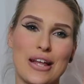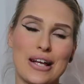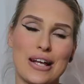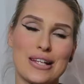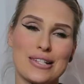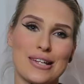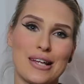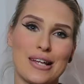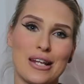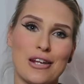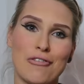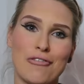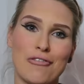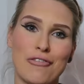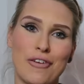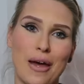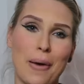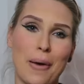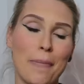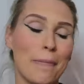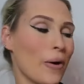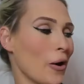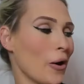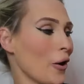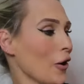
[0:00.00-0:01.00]
that's gonna
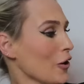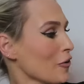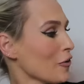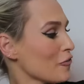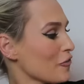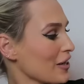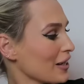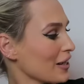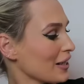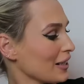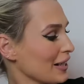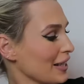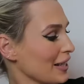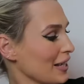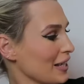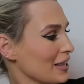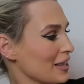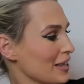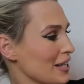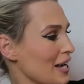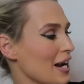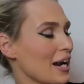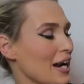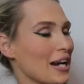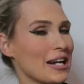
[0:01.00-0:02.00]
fit perfectly
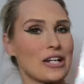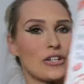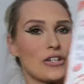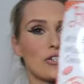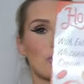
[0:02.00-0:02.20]
in there, and I